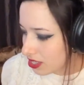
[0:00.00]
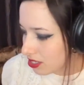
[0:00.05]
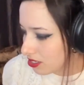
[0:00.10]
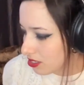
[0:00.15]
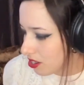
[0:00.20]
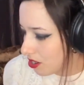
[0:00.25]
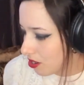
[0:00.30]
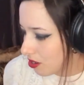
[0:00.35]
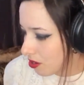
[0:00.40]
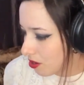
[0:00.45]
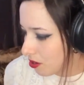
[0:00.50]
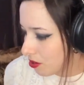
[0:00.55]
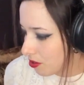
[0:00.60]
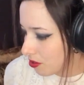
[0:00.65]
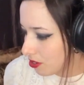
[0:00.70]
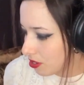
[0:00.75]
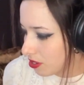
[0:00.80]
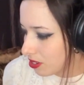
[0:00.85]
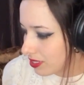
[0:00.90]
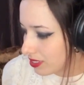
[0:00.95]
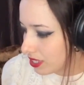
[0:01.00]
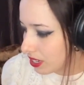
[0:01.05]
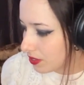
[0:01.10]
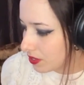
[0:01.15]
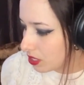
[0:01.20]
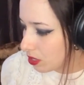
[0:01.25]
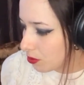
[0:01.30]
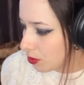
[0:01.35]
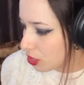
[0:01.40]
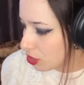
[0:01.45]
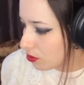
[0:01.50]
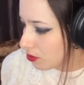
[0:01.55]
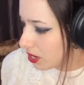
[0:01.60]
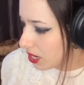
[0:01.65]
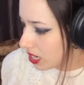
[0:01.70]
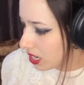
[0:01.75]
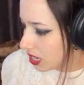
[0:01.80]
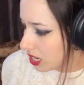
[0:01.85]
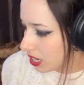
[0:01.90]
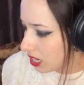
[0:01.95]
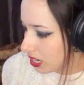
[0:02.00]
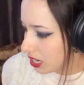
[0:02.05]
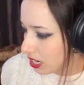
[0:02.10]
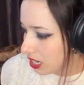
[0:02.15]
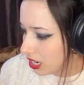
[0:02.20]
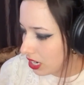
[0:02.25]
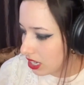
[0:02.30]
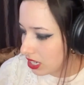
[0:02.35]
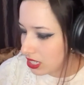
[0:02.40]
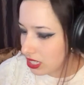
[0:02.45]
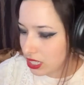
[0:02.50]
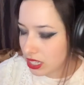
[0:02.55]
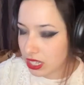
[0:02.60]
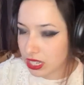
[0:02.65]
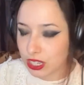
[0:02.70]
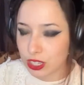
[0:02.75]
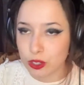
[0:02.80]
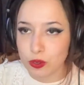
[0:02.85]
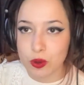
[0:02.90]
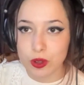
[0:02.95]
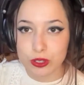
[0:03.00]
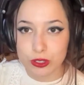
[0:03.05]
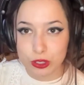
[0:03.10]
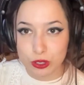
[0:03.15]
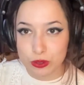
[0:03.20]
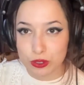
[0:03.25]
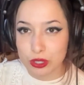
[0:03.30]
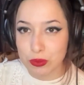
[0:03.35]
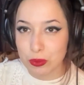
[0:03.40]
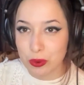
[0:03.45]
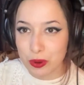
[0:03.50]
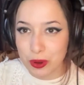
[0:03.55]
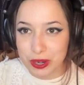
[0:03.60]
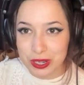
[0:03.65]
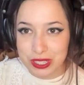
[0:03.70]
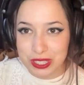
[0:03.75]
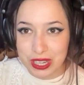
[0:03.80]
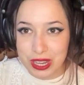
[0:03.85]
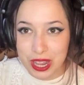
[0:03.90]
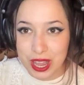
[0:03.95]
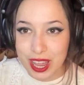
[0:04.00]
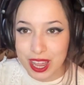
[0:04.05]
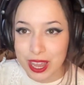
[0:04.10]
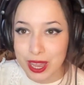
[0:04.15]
So you can save so much money, and you also support